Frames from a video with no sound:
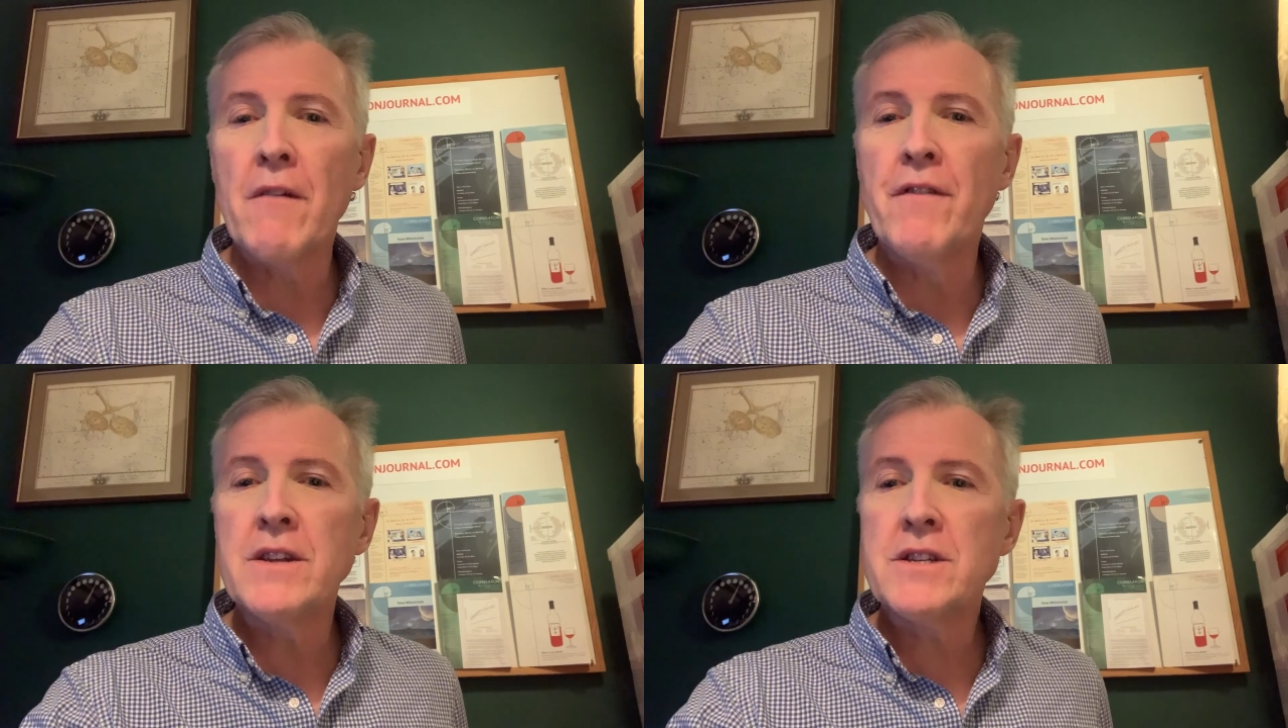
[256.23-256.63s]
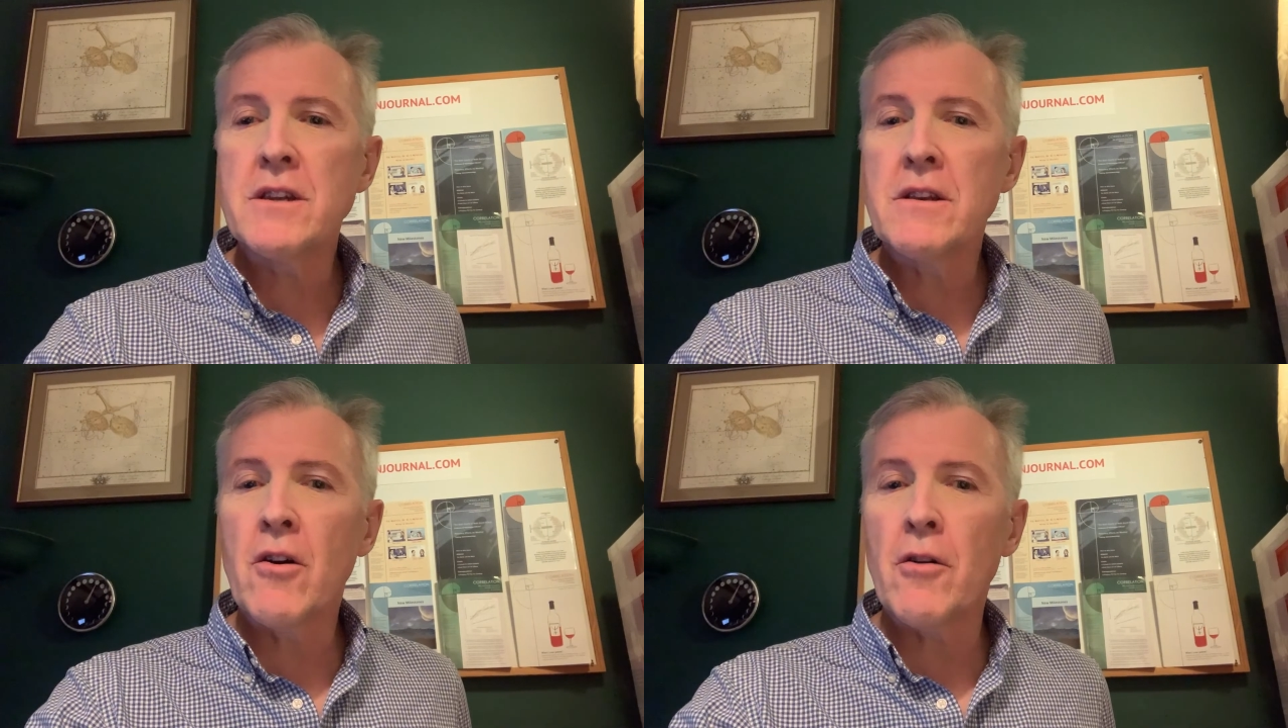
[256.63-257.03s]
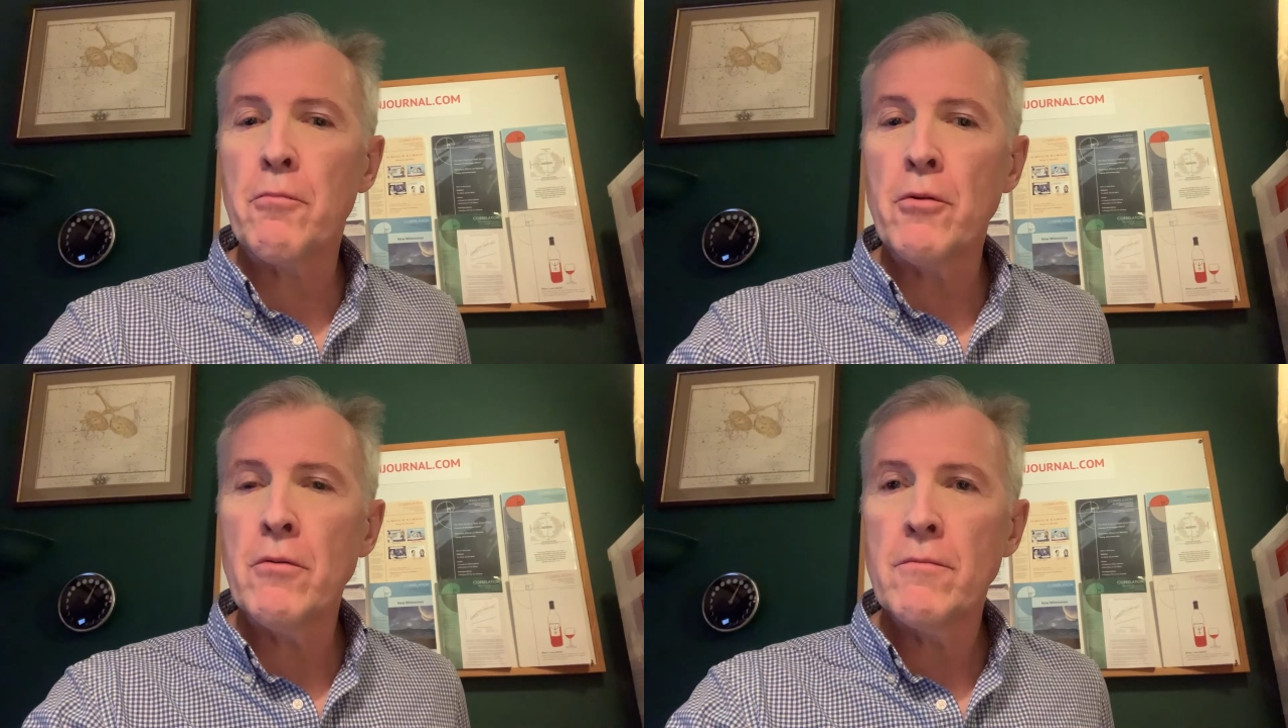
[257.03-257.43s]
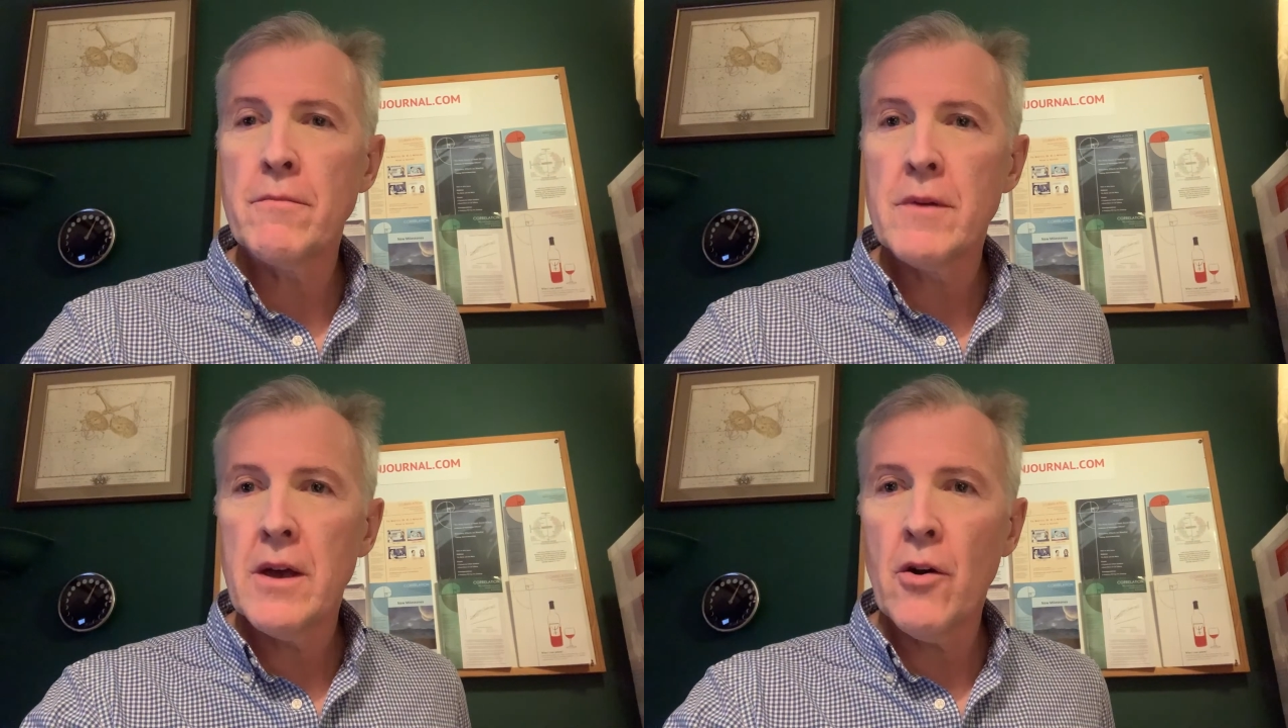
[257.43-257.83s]
Vincent Godbout,
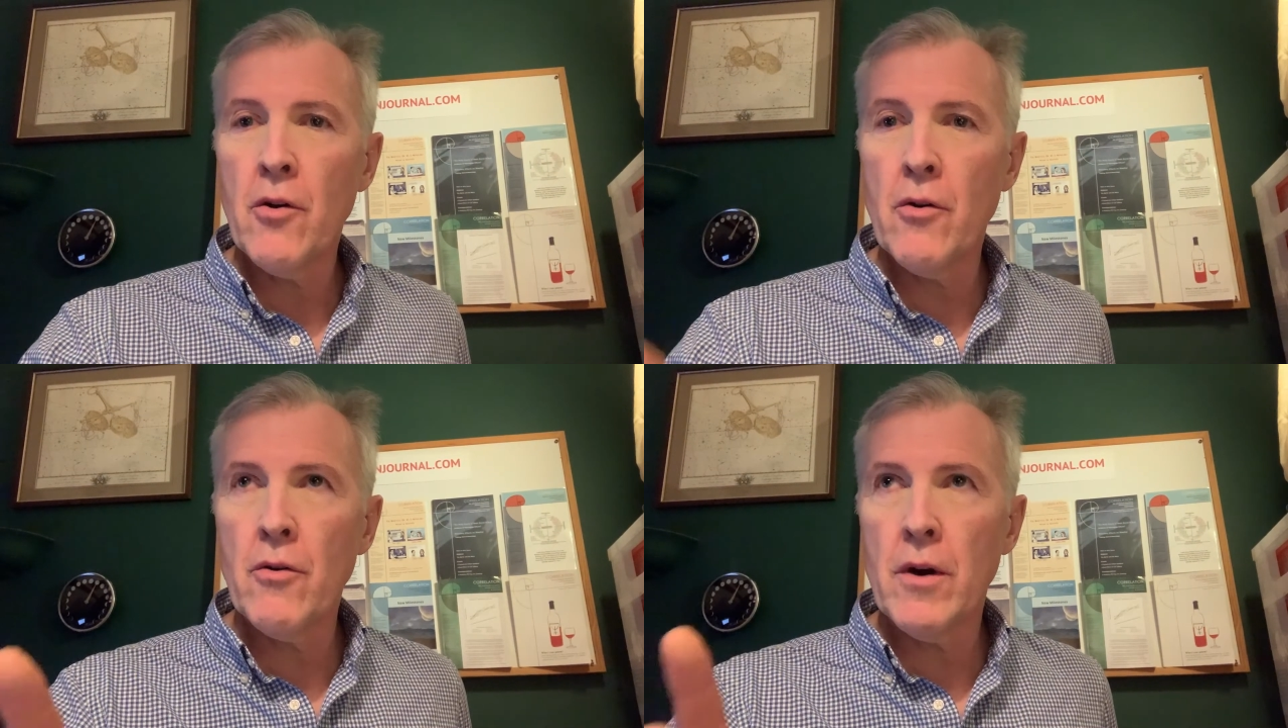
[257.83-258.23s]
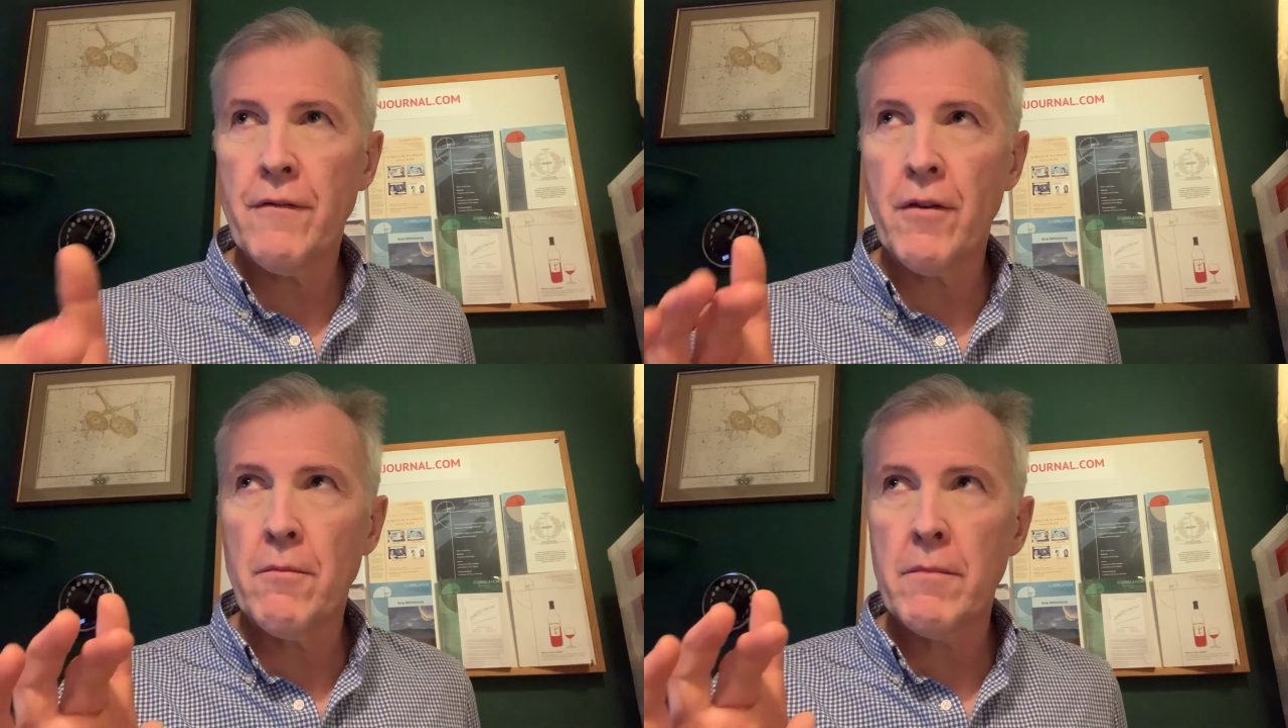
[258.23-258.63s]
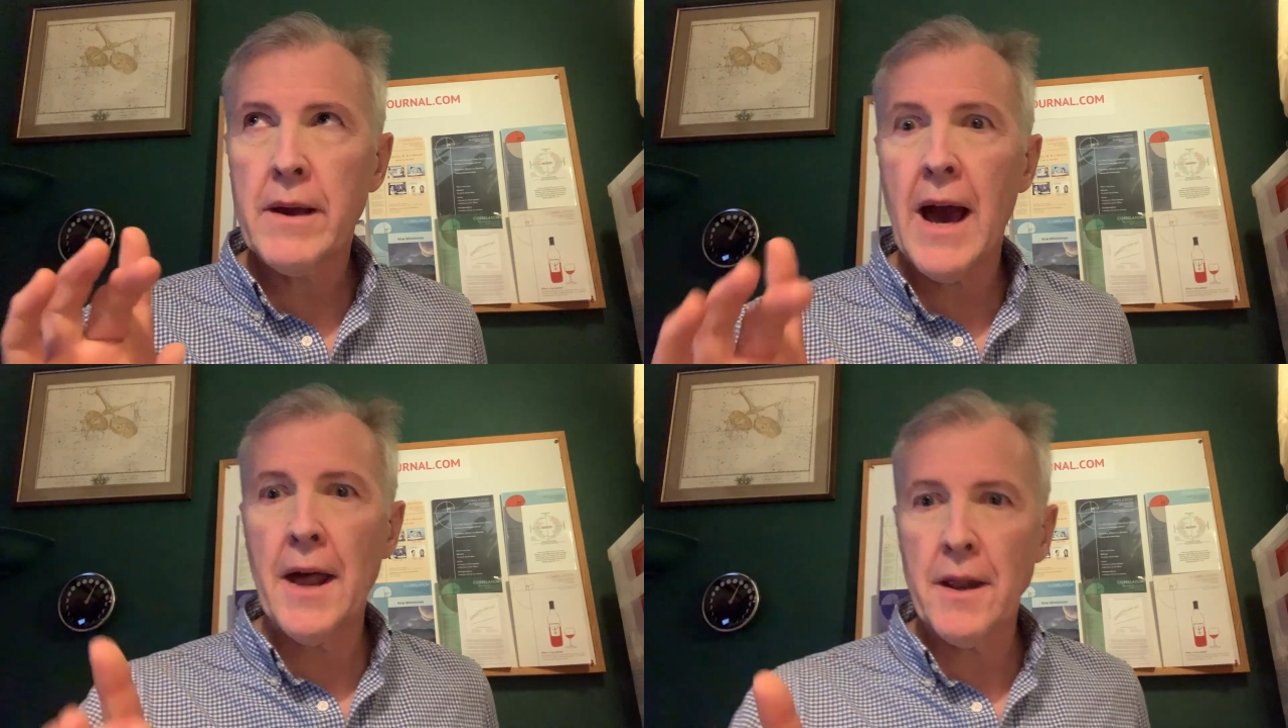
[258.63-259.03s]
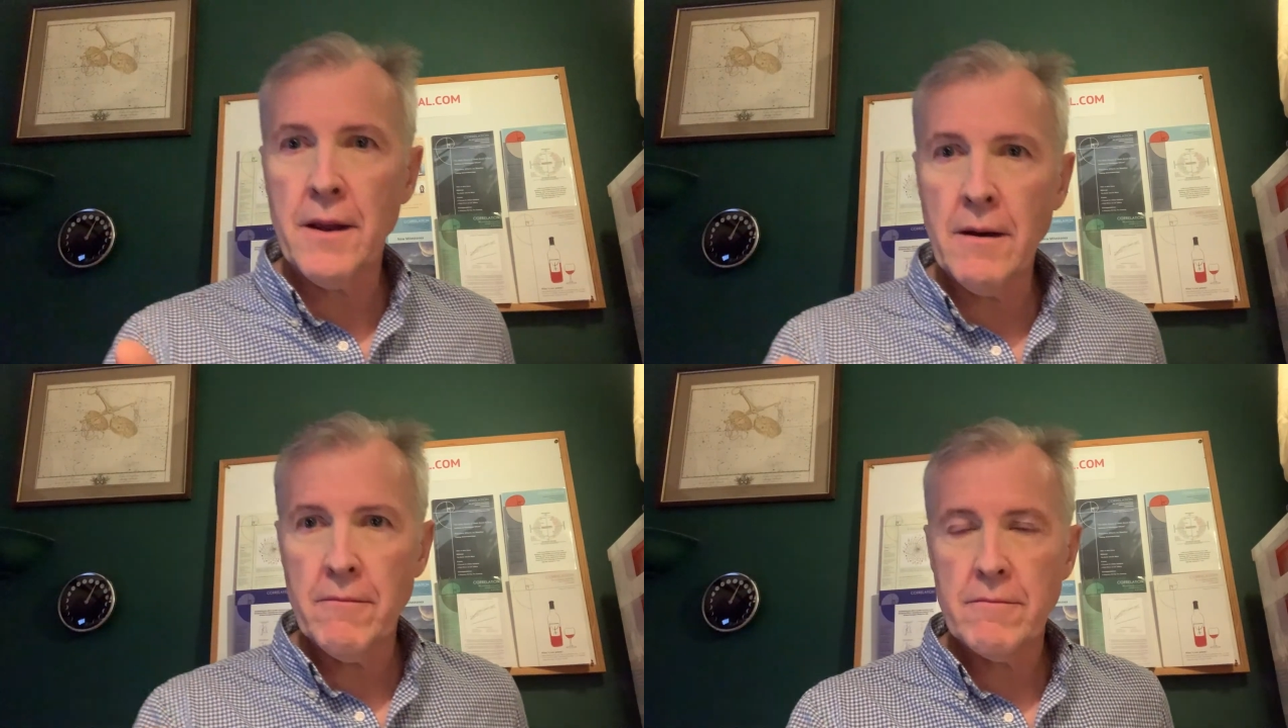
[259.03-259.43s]
who from Canada,